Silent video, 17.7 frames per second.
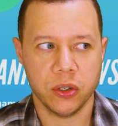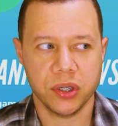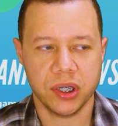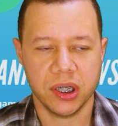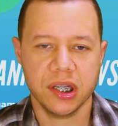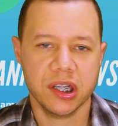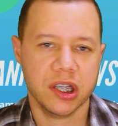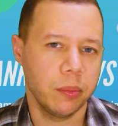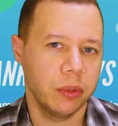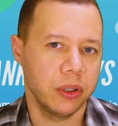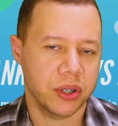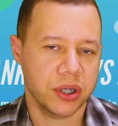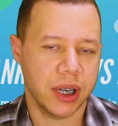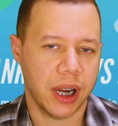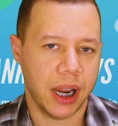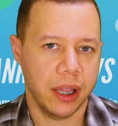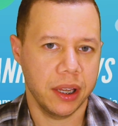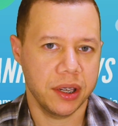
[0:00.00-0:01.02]
see similar
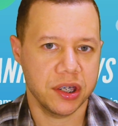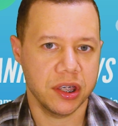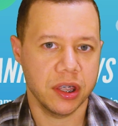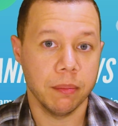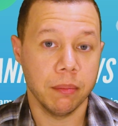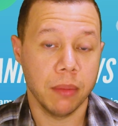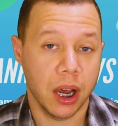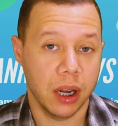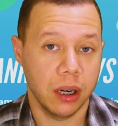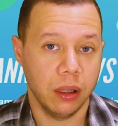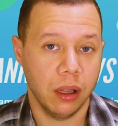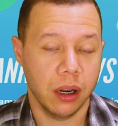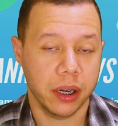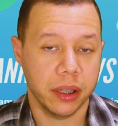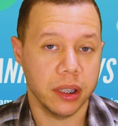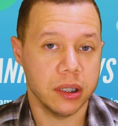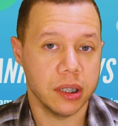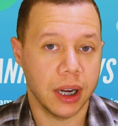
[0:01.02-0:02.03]
stylings in the monologue
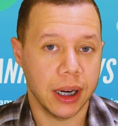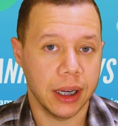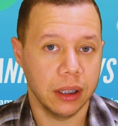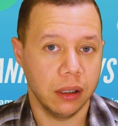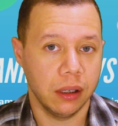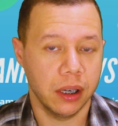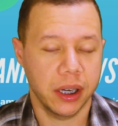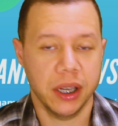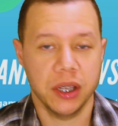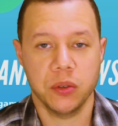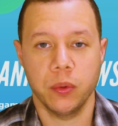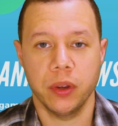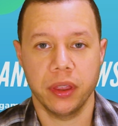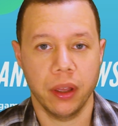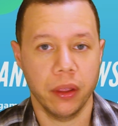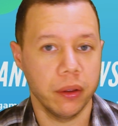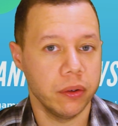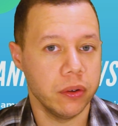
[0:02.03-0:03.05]
and the dialogue as
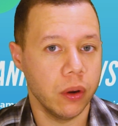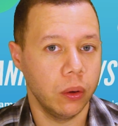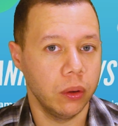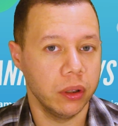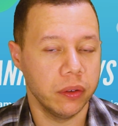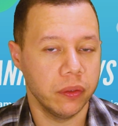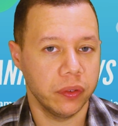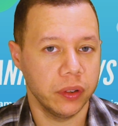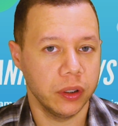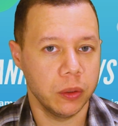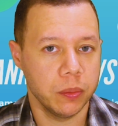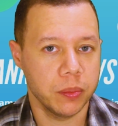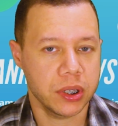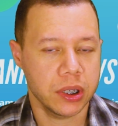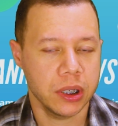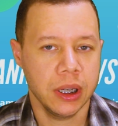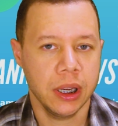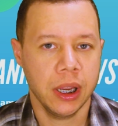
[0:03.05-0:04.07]
with other Nolan
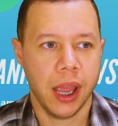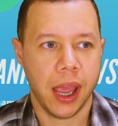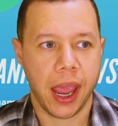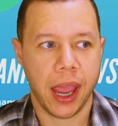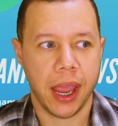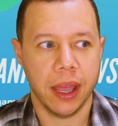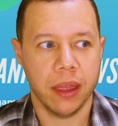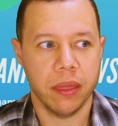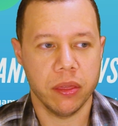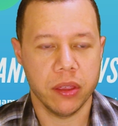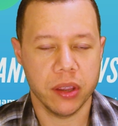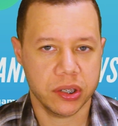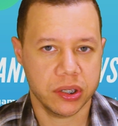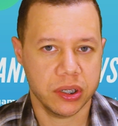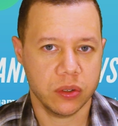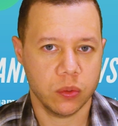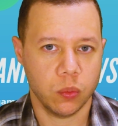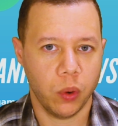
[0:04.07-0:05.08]
films, and this
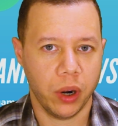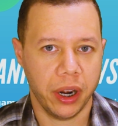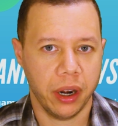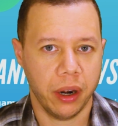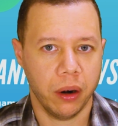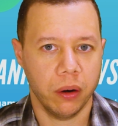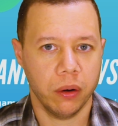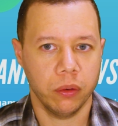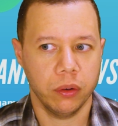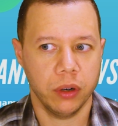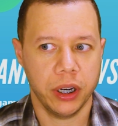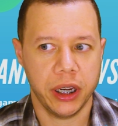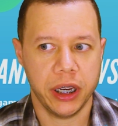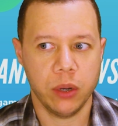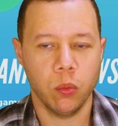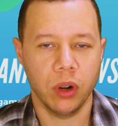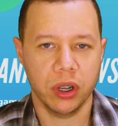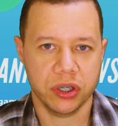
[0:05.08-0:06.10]
is where
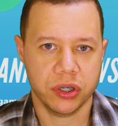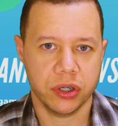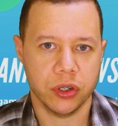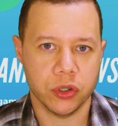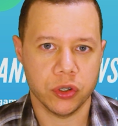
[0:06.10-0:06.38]
he wants to